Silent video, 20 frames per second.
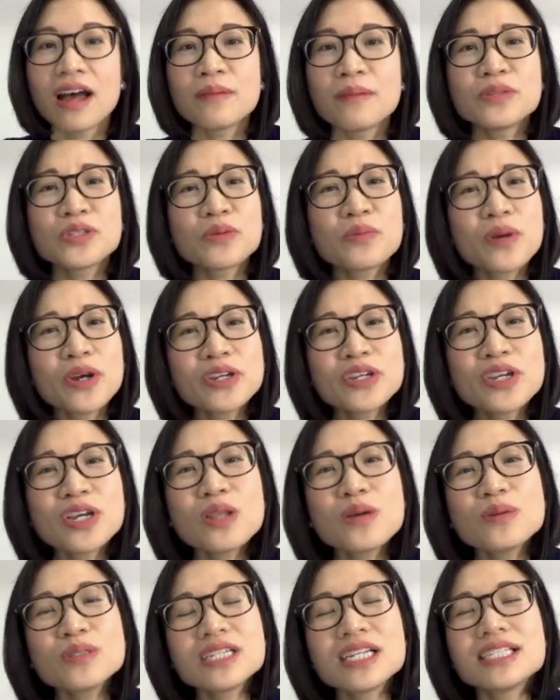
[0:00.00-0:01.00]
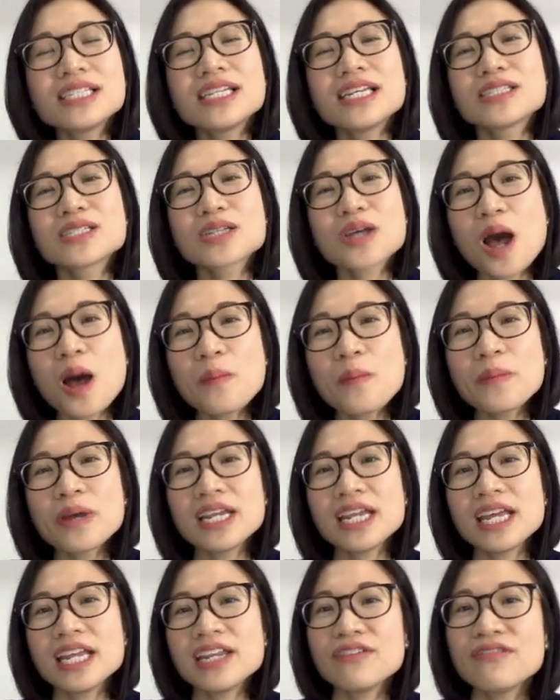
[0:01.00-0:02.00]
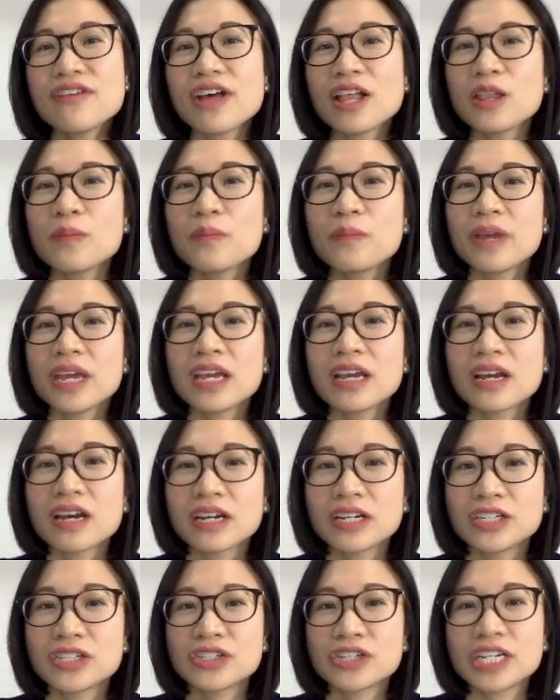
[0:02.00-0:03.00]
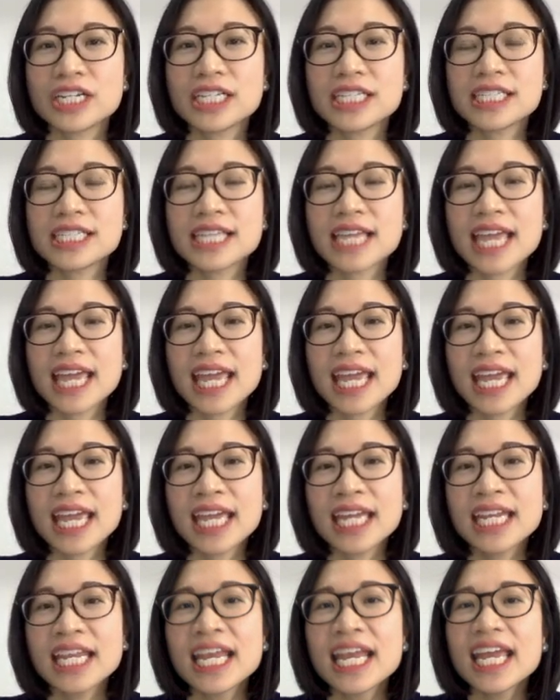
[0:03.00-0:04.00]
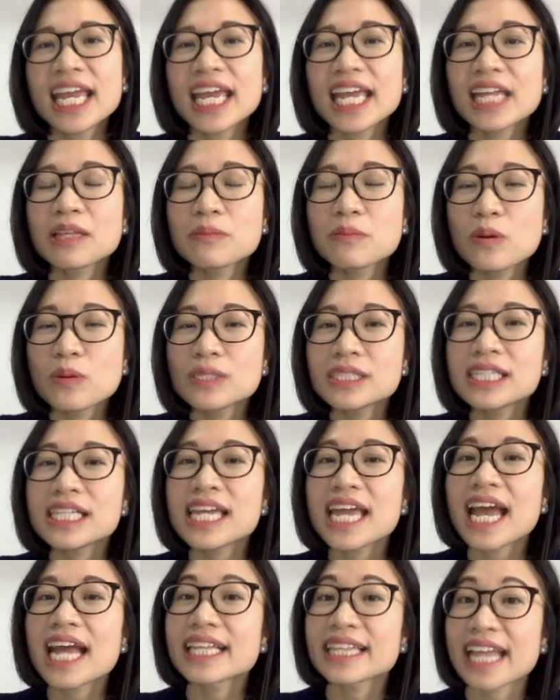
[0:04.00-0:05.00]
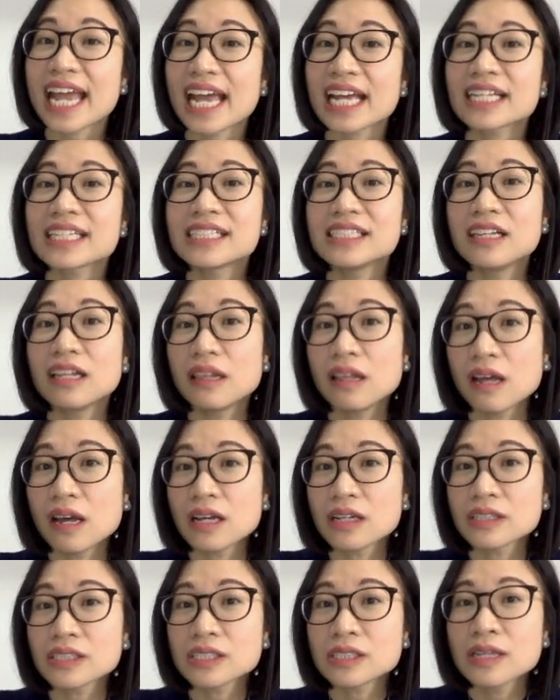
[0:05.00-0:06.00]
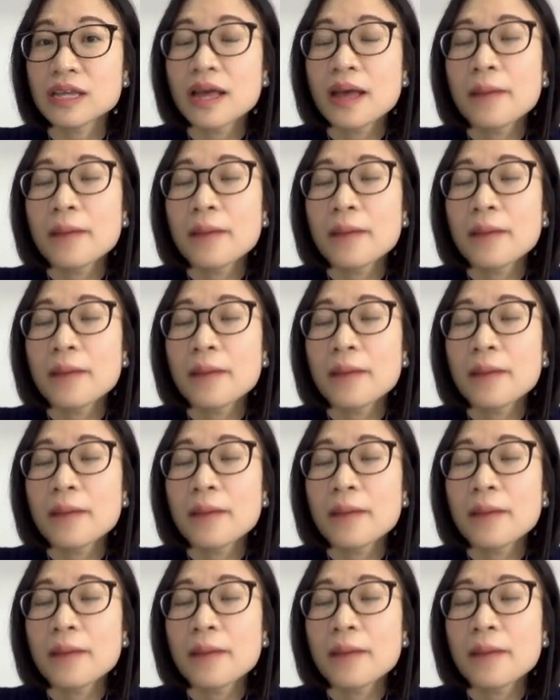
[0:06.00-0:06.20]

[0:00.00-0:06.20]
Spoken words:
Tuberculosis is common in developing countries, and it mostly attacks the lungs,